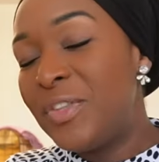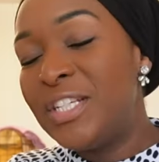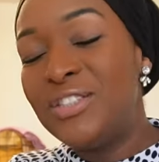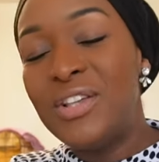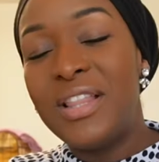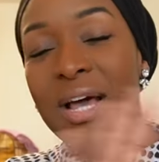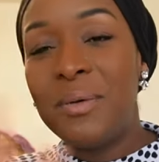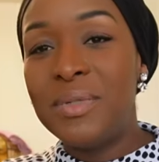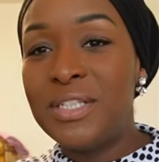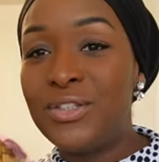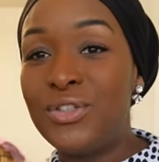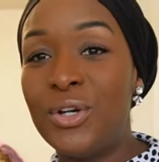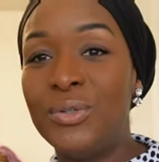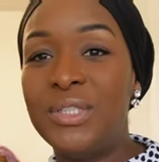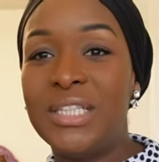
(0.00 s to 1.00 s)
So that was
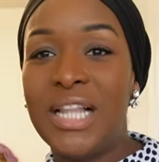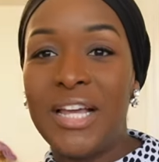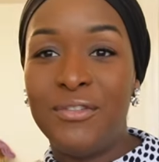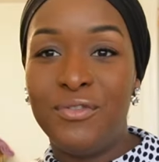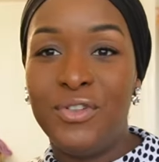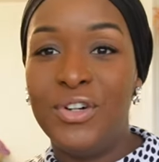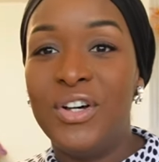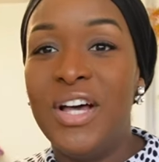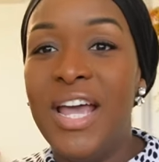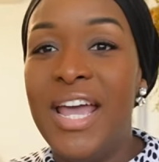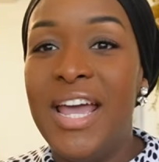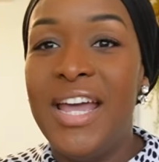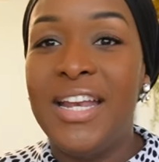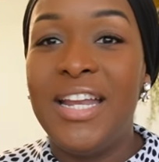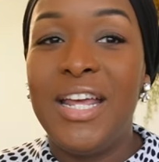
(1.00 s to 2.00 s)
so delightful,
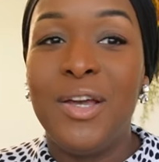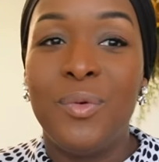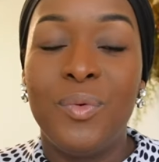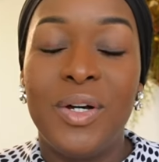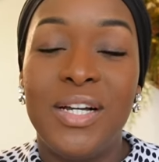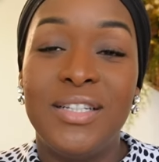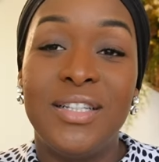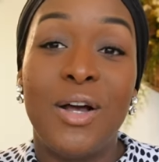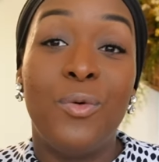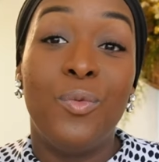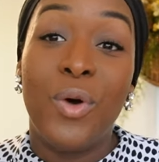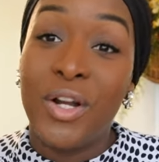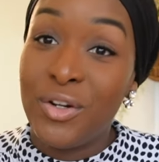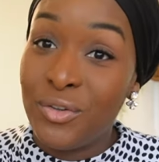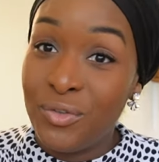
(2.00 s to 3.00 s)
and it was a
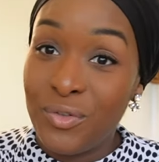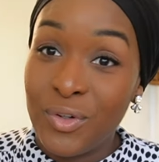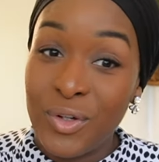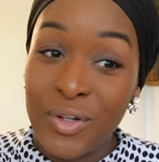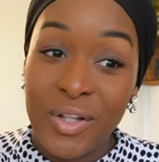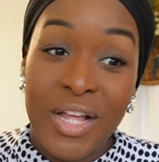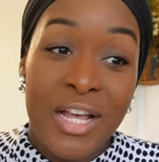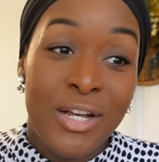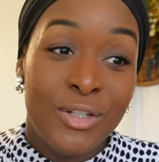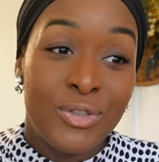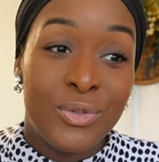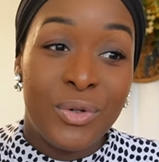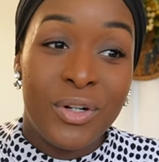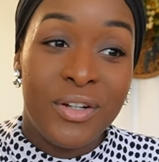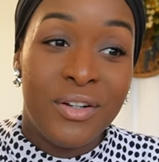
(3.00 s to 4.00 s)
wonderful
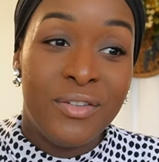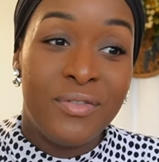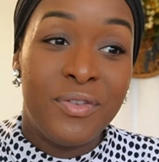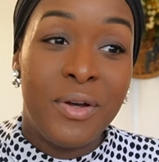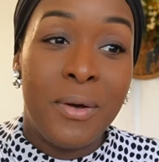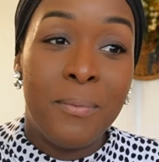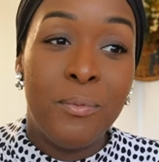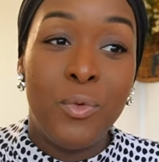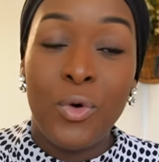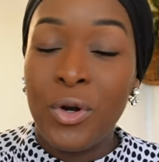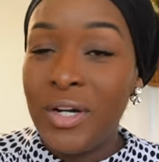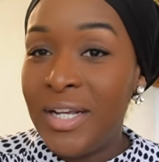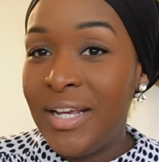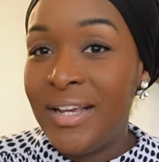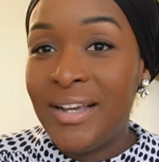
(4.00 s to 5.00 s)
sort of
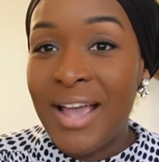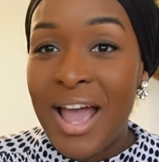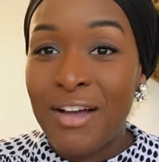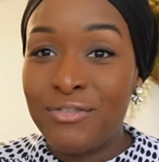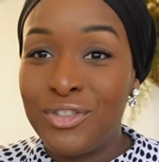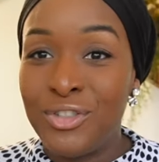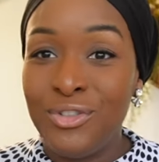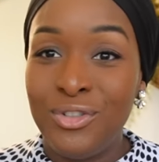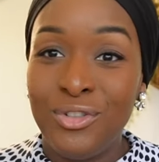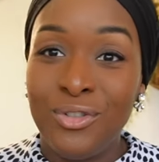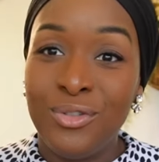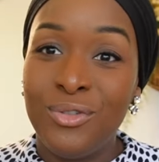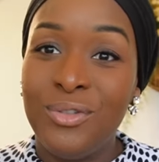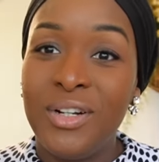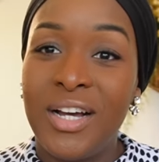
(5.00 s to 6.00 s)
morning,
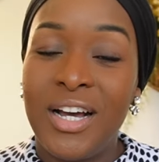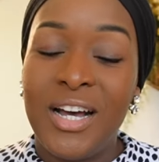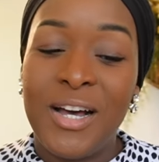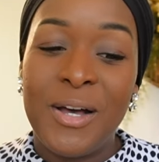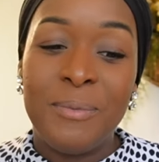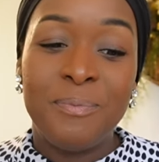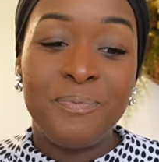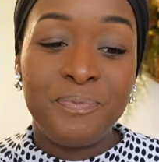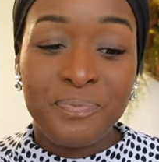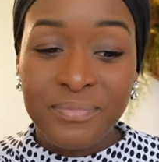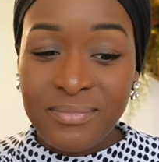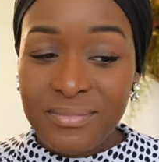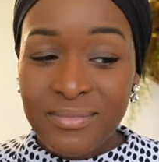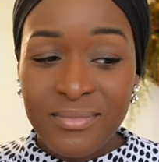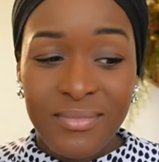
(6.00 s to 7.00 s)
afternoon,
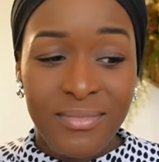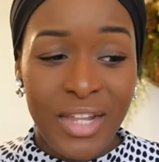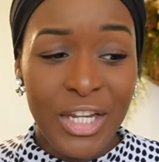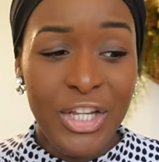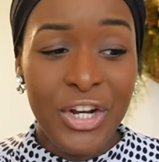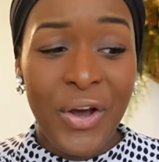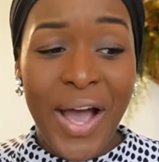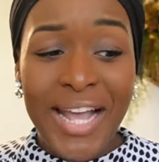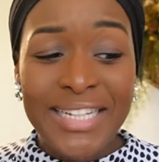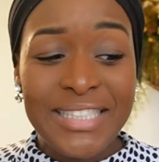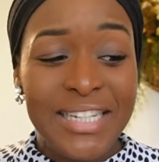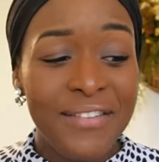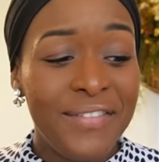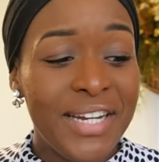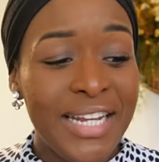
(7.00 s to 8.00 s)

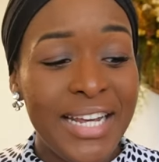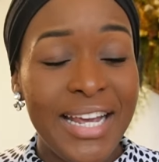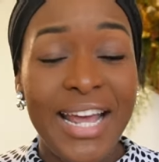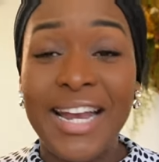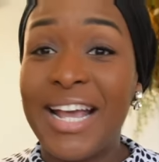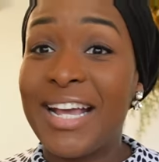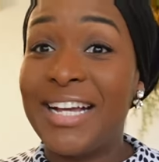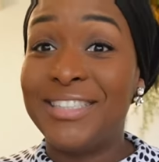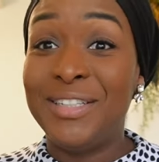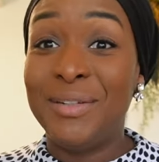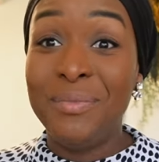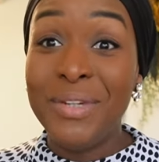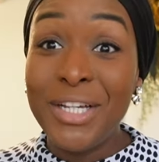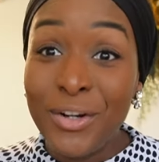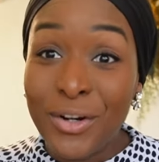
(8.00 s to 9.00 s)
activity, and I got to
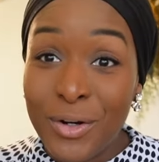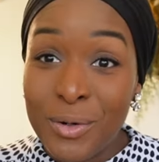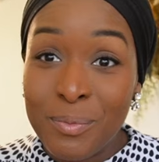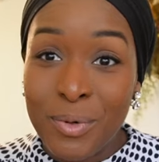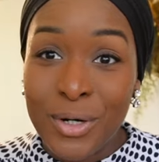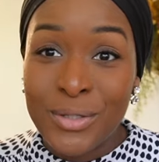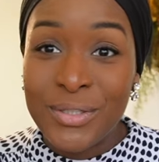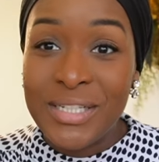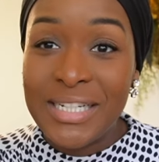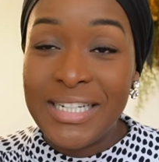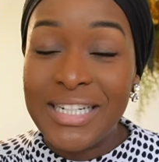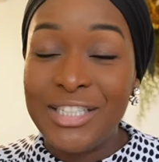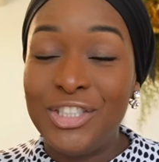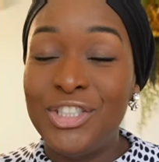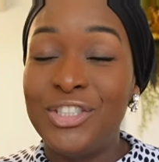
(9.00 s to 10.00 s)
meet her in person,
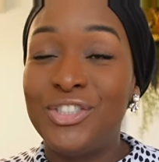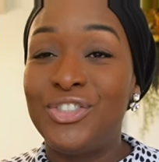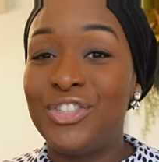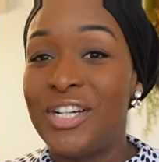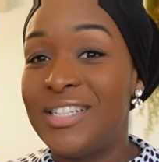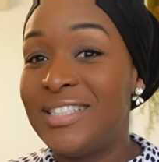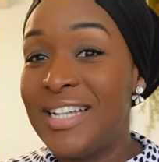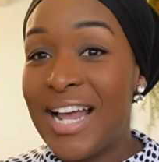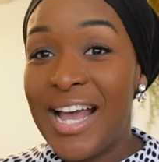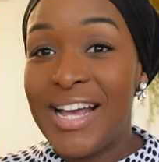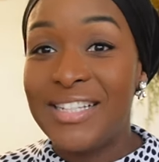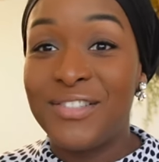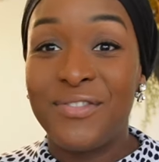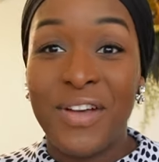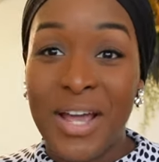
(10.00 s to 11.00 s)
and she is just
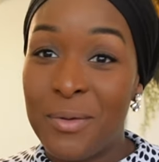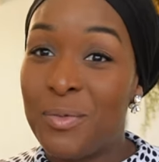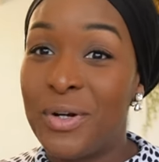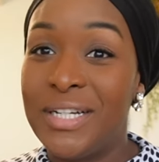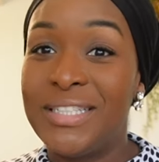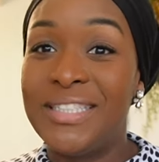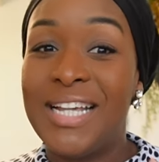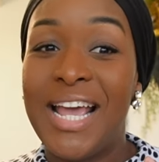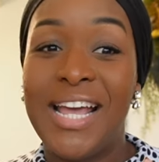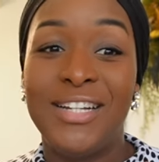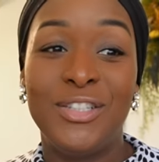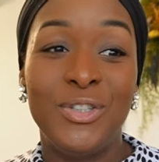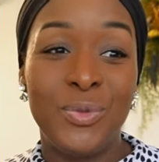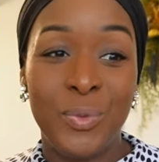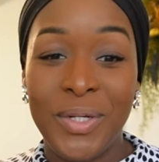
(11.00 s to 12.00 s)
as vibrant and
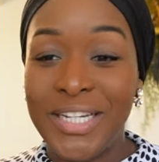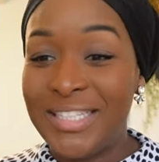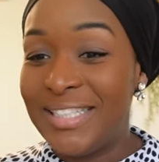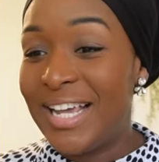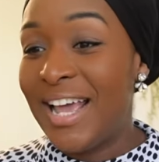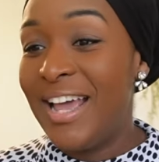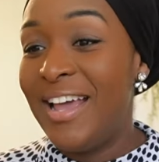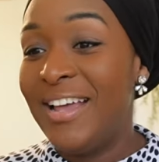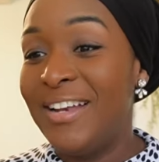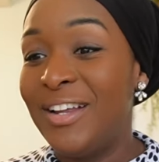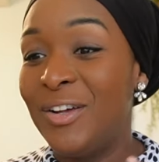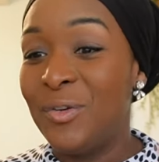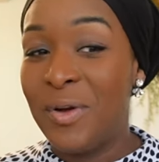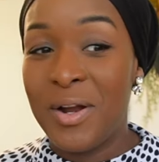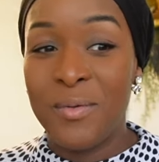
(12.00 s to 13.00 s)
sweet and
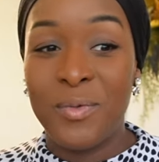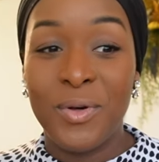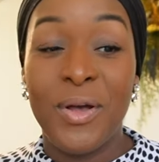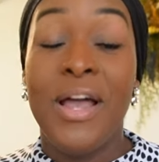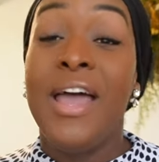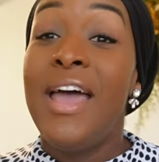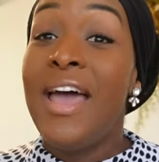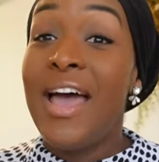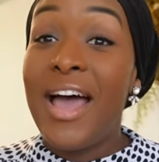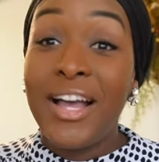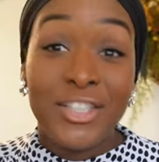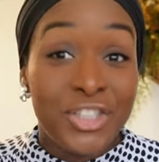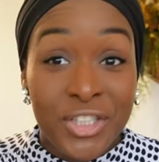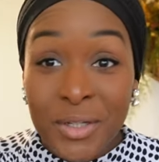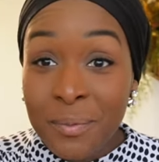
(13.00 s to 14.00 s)
incredible as
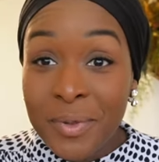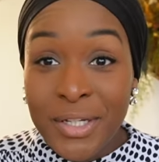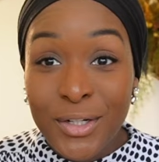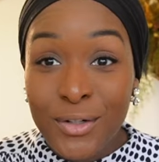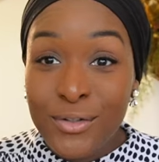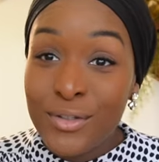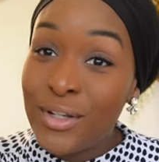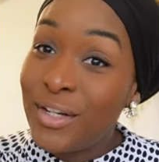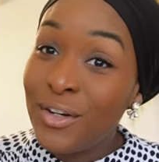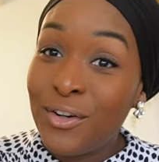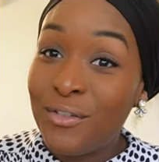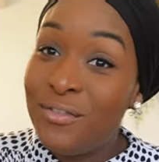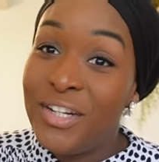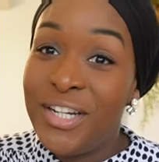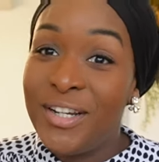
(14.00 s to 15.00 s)
she appears in
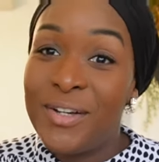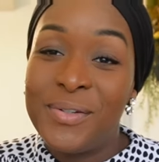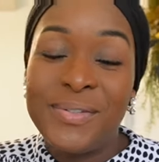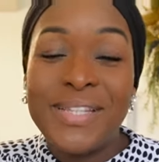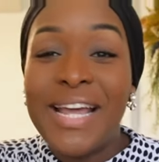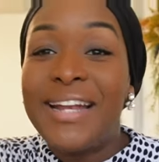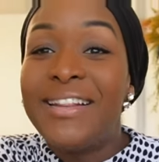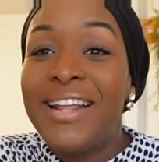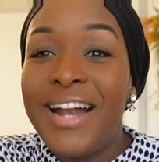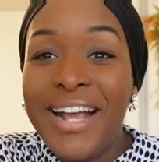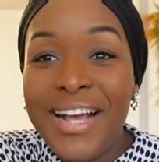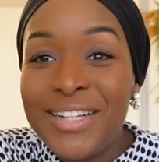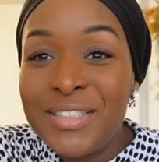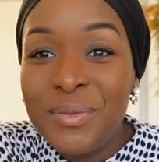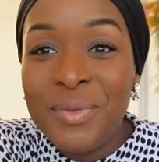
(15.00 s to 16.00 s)
her videos. And then I
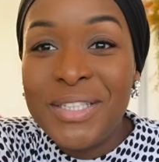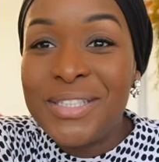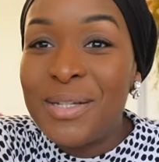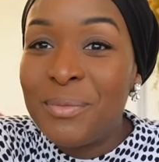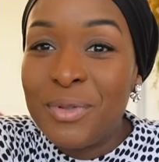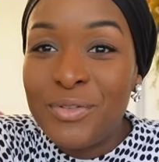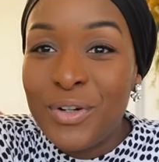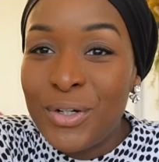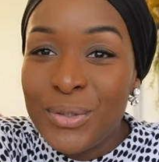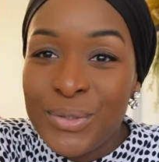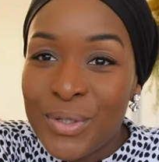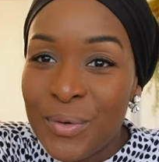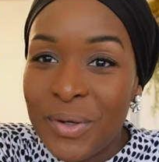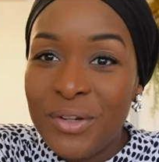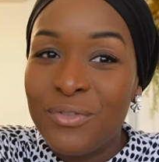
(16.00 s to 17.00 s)
got to meet some of her
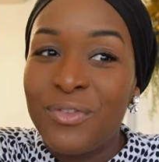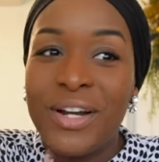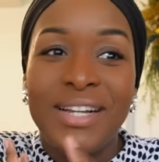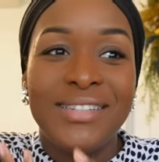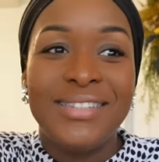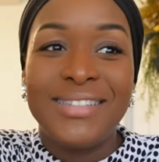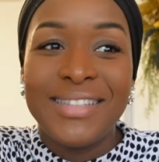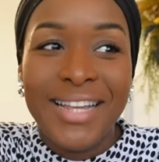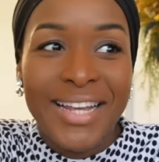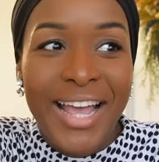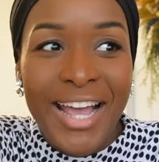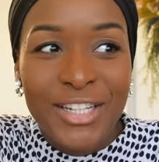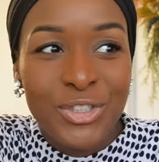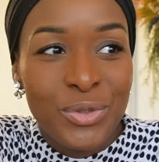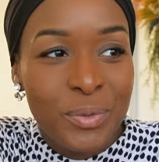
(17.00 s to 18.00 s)
sewing friends, like
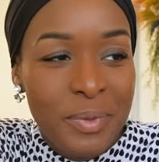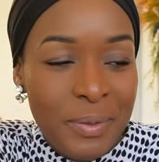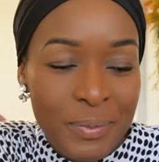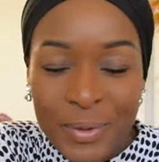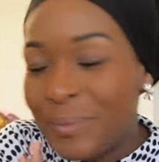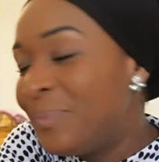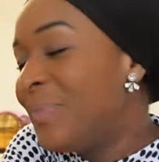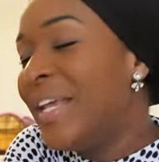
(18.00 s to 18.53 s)
actual people.